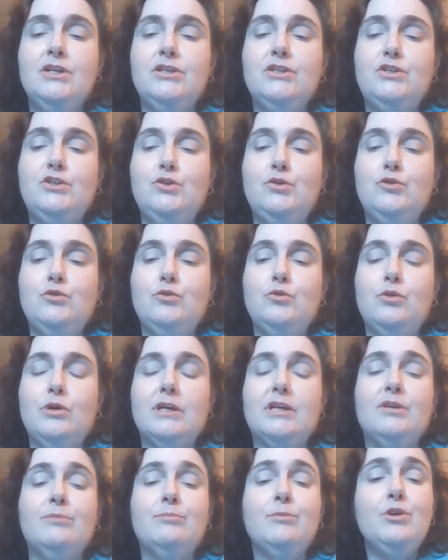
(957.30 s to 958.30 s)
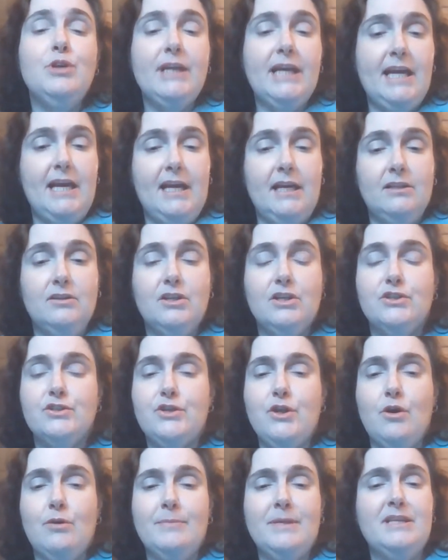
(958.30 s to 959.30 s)
to communicate.
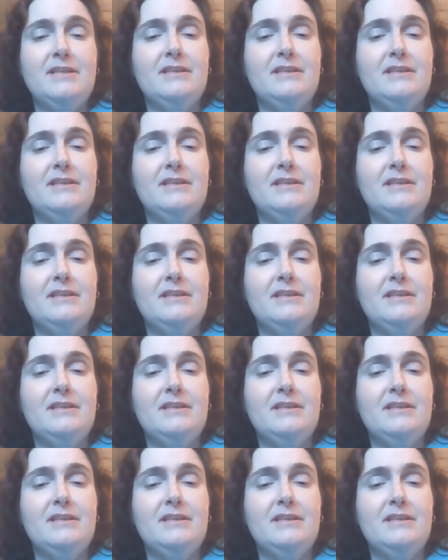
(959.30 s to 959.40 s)
So, I mean,